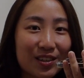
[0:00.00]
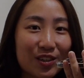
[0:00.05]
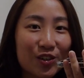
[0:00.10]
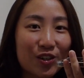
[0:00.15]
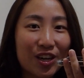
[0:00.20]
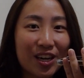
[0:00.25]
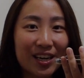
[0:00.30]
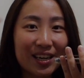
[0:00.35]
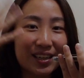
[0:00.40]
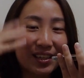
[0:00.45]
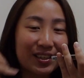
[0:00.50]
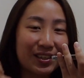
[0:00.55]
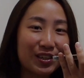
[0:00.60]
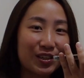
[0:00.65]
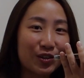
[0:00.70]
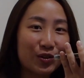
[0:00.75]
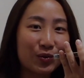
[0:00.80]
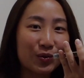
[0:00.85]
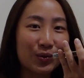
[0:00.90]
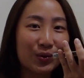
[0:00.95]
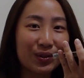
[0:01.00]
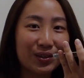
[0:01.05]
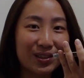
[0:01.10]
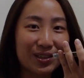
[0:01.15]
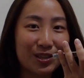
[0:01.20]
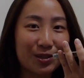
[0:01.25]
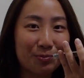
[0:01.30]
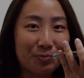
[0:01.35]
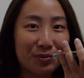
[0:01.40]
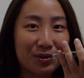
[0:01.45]
try and control and
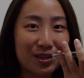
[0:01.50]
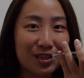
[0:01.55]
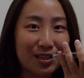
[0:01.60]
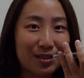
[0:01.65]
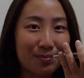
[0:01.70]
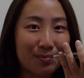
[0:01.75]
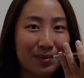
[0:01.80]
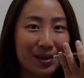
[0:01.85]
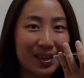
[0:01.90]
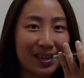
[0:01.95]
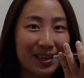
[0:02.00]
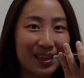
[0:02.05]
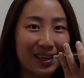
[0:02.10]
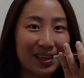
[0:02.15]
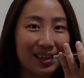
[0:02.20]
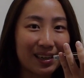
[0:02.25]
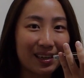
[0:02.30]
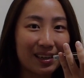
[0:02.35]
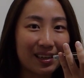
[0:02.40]
suppress my